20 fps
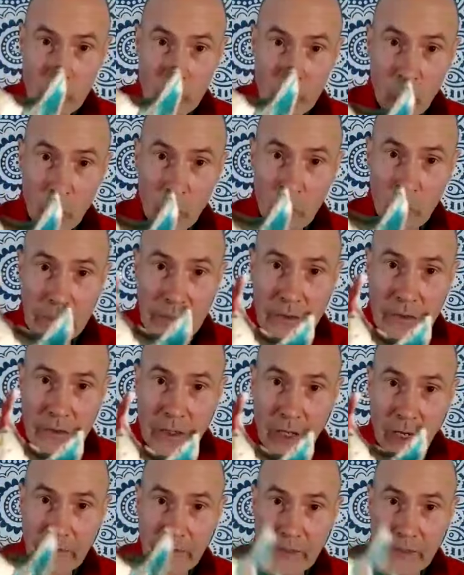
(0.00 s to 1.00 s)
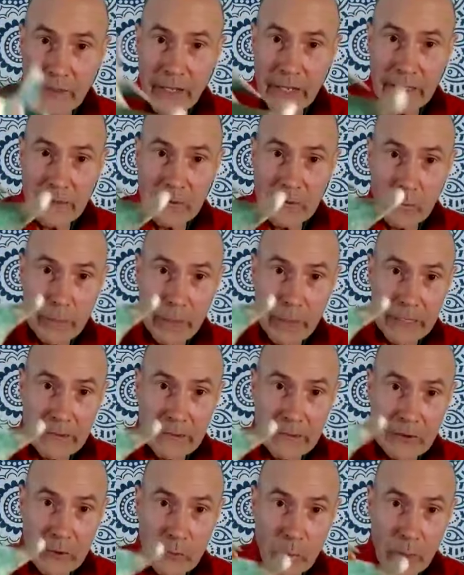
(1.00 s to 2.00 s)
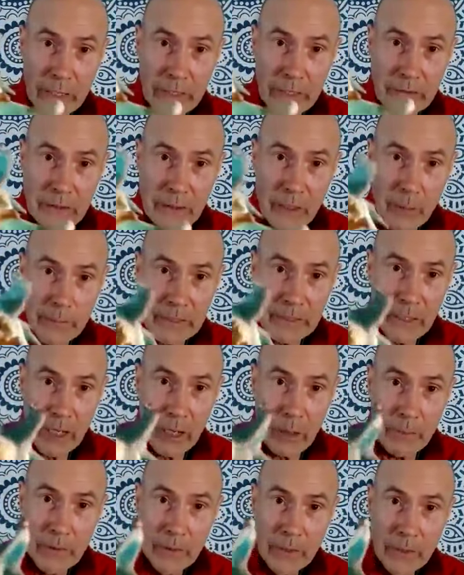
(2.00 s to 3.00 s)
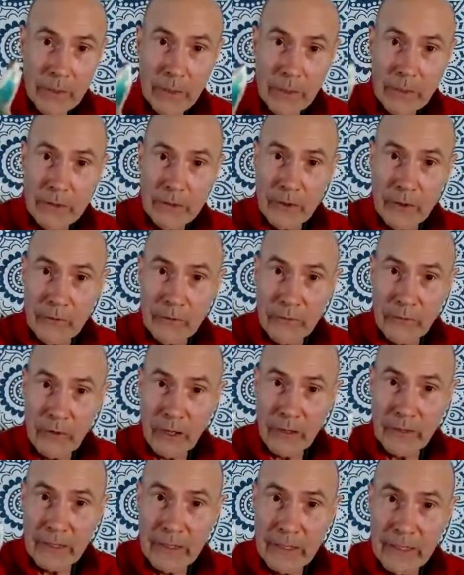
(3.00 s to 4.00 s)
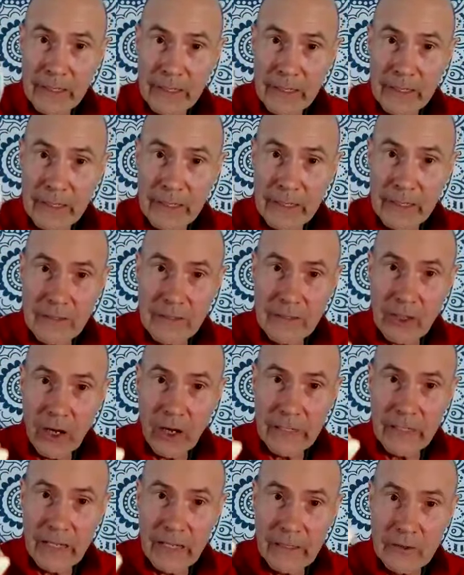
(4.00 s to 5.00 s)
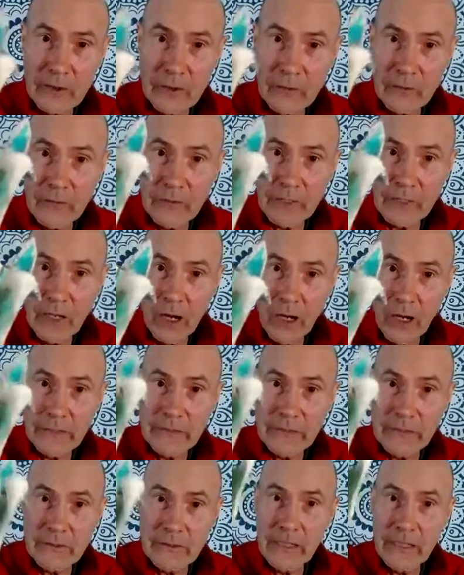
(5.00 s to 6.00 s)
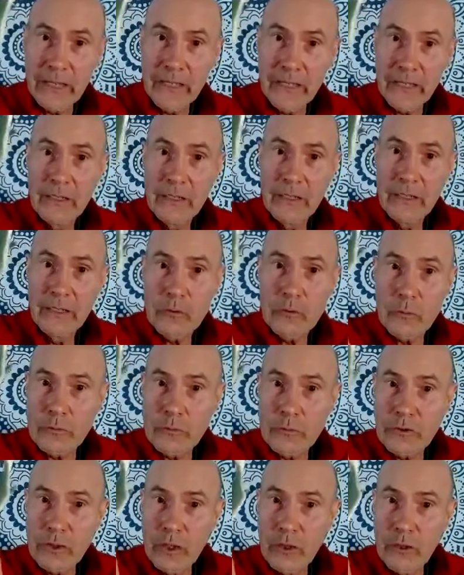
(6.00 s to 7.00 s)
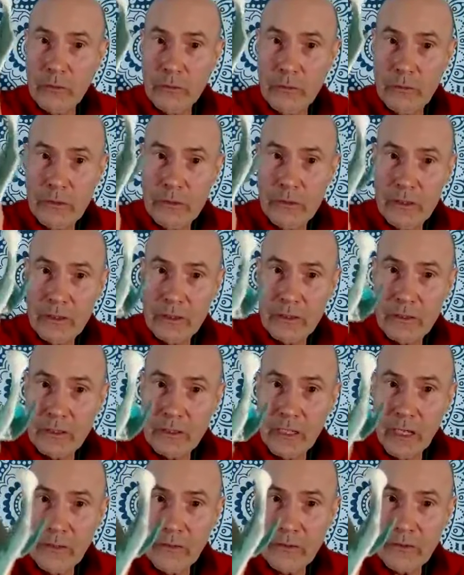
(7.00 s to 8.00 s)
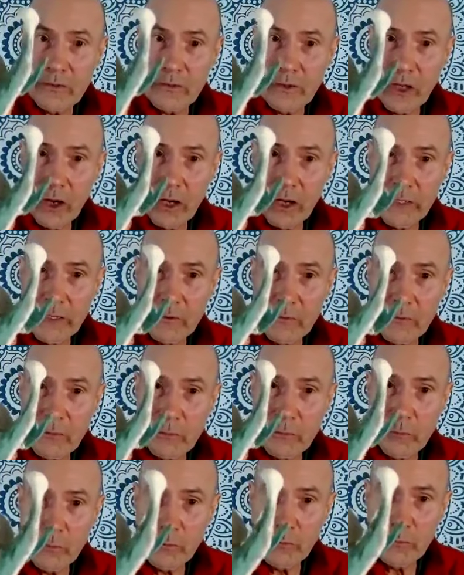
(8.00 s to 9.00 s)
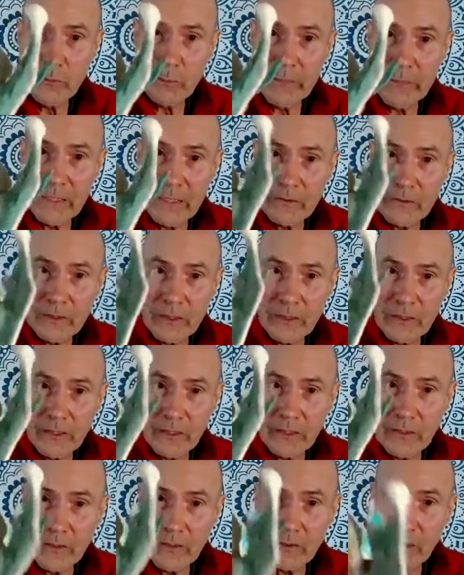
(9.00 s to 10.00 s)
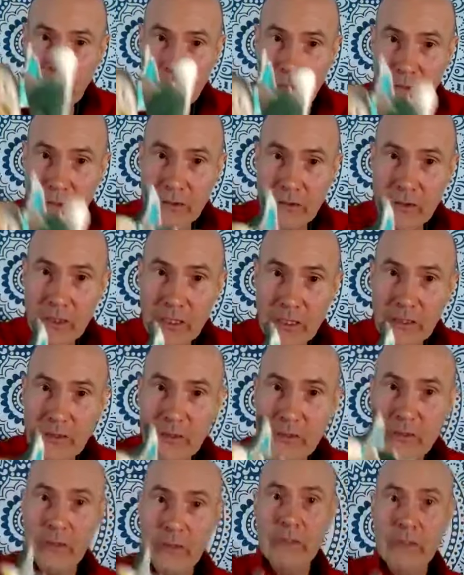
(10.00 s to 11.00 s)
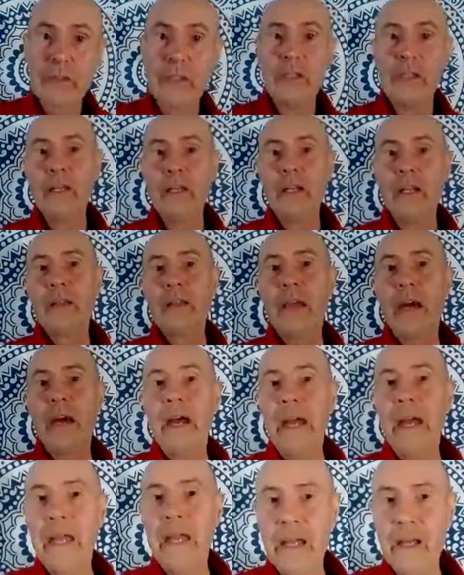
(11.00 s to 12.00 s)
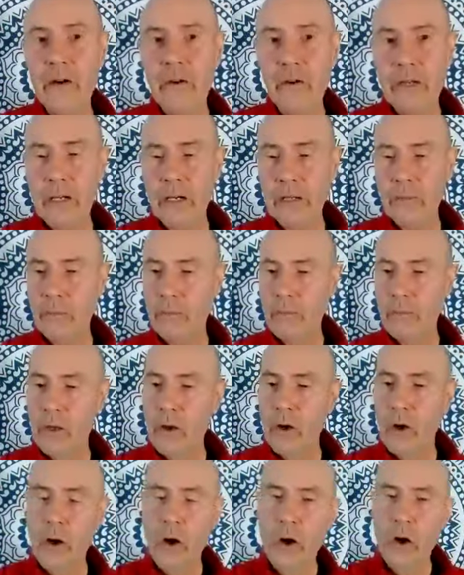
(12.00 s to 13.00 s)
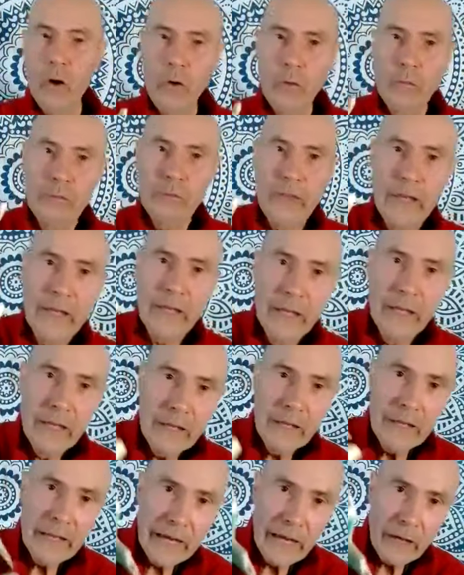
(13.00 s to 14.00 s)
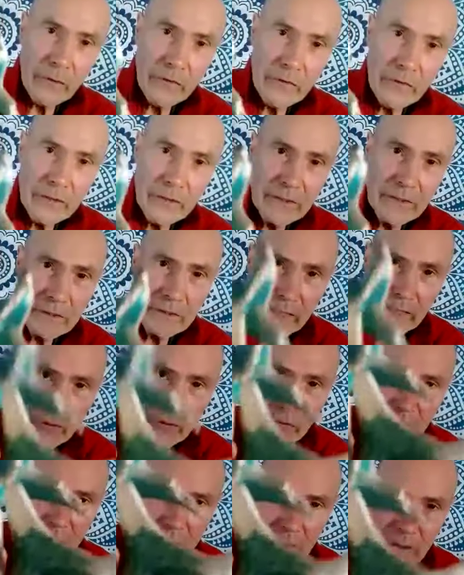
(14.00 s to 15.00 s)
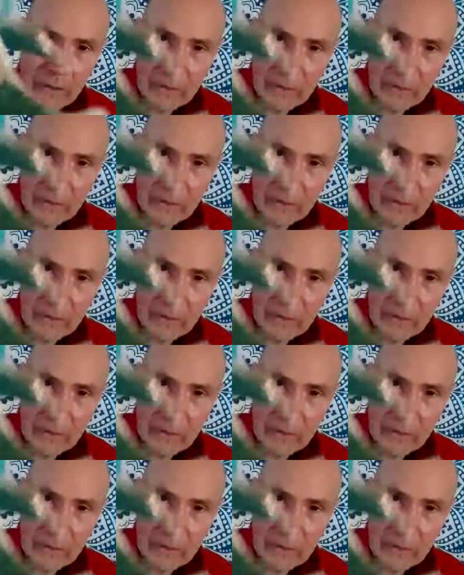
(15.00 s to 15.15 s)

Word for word: all inside the nasal passageways, coming up to the front inside edge of the eyes there. It's also the underside of the roof of mouth, see the inside of the chin. So it's that area of that. Now, this area